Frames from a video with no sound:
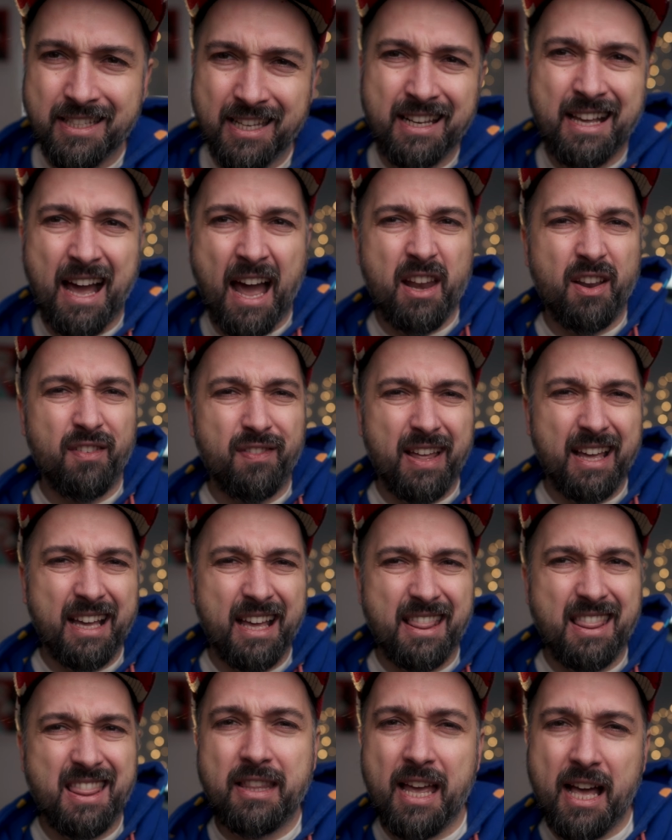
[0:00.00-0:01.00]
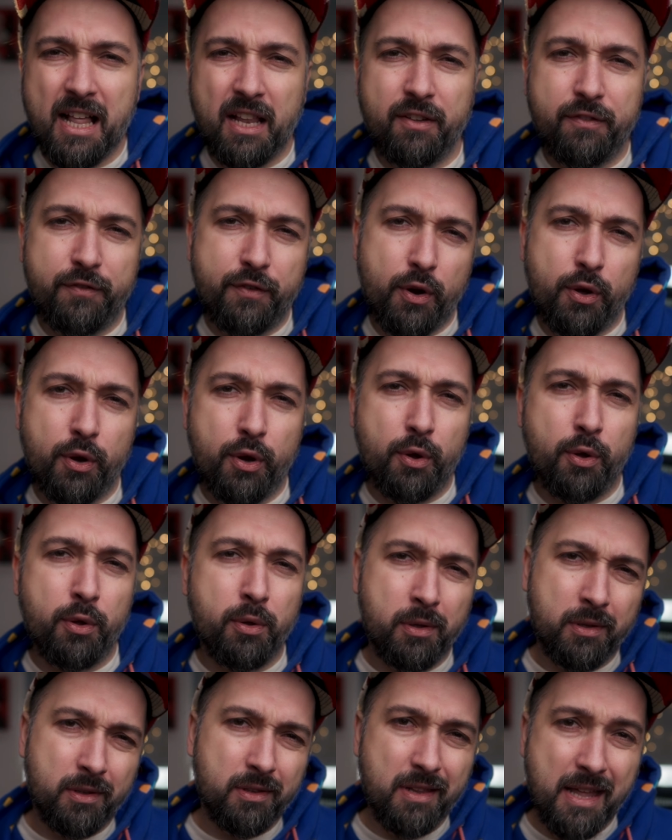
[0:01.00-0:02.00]
and kind of like a telephoto
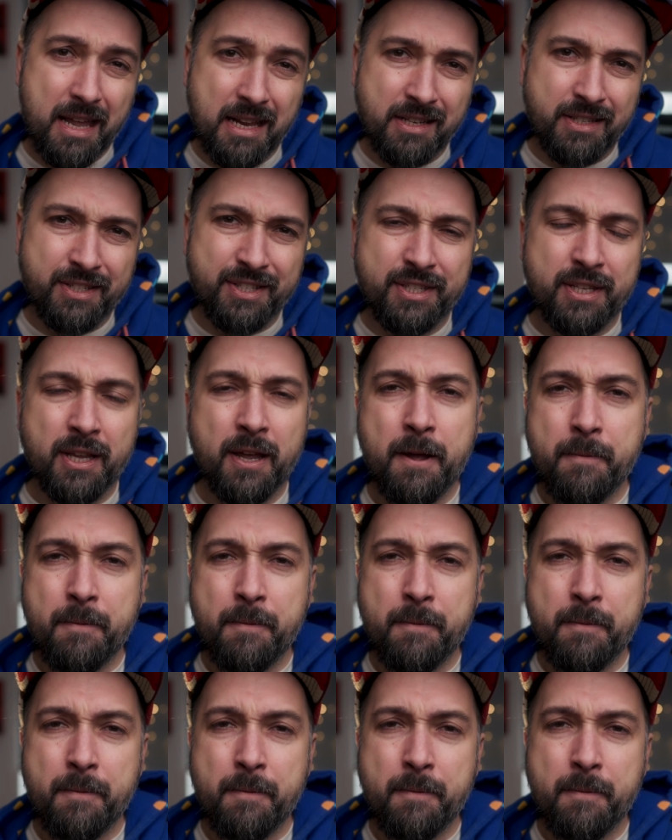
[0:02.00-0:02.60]
lens.